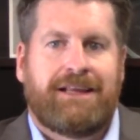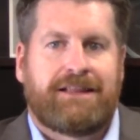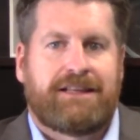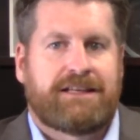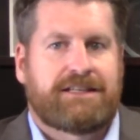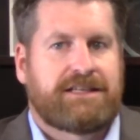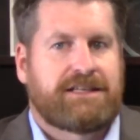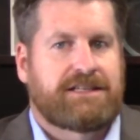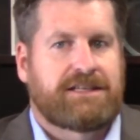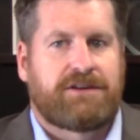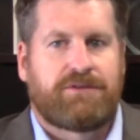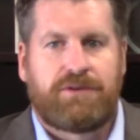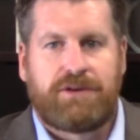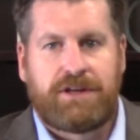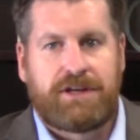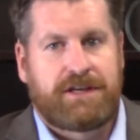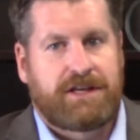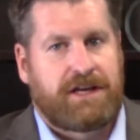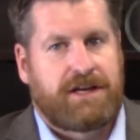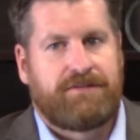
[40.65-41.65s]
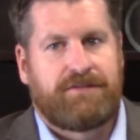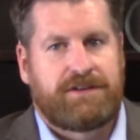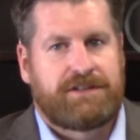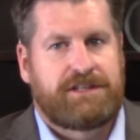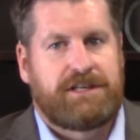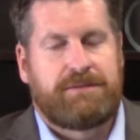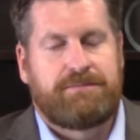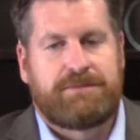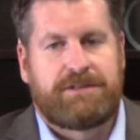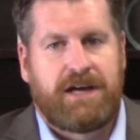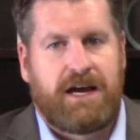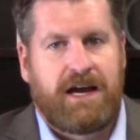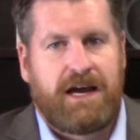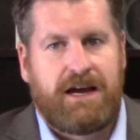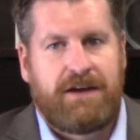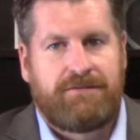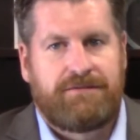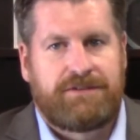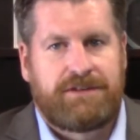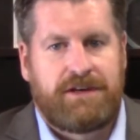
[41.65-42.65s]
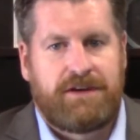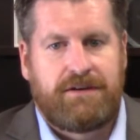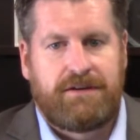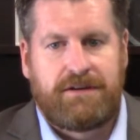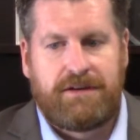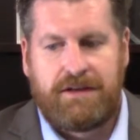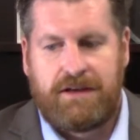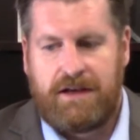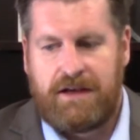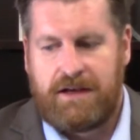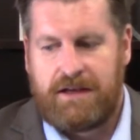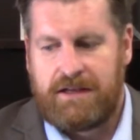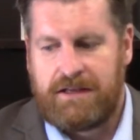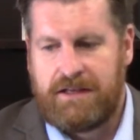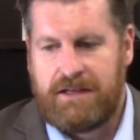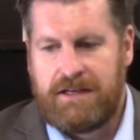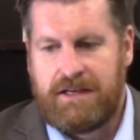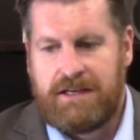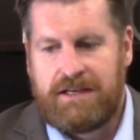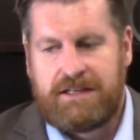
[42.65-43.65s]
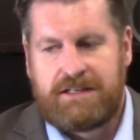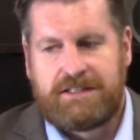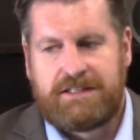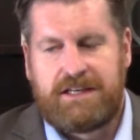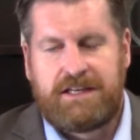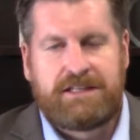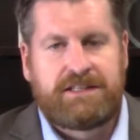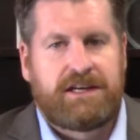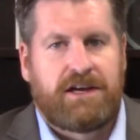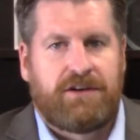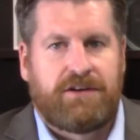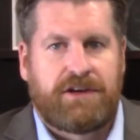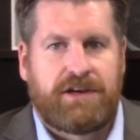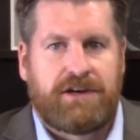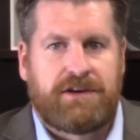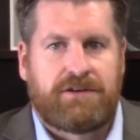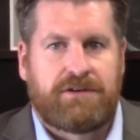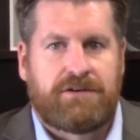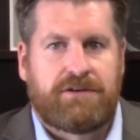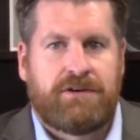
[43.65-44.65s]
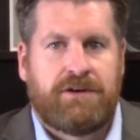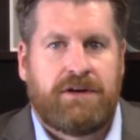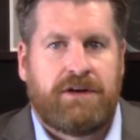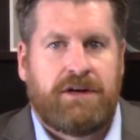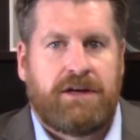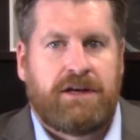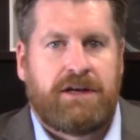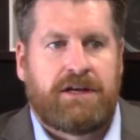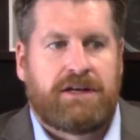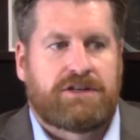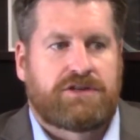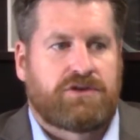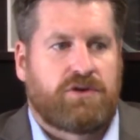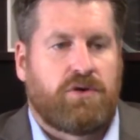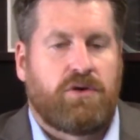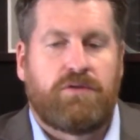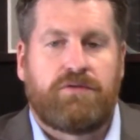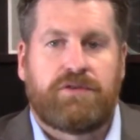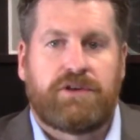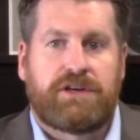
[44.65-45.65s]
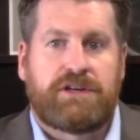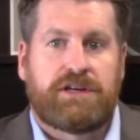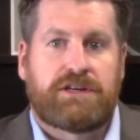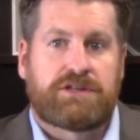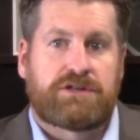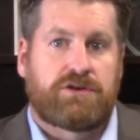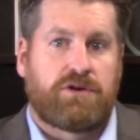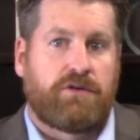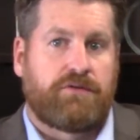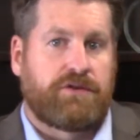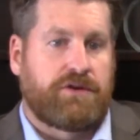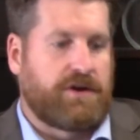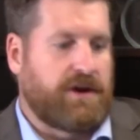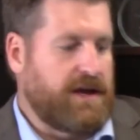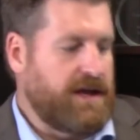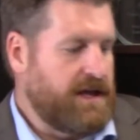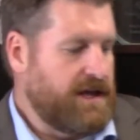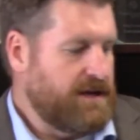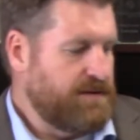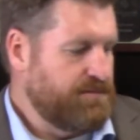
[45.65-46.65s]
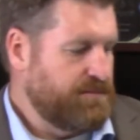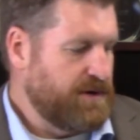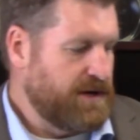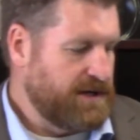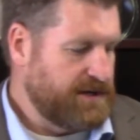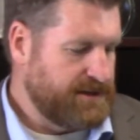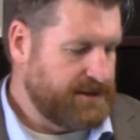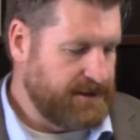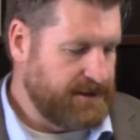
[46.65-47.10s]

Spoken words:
This is a really kind of a deep dive detail here, so hopefully it doesn't go over your head, but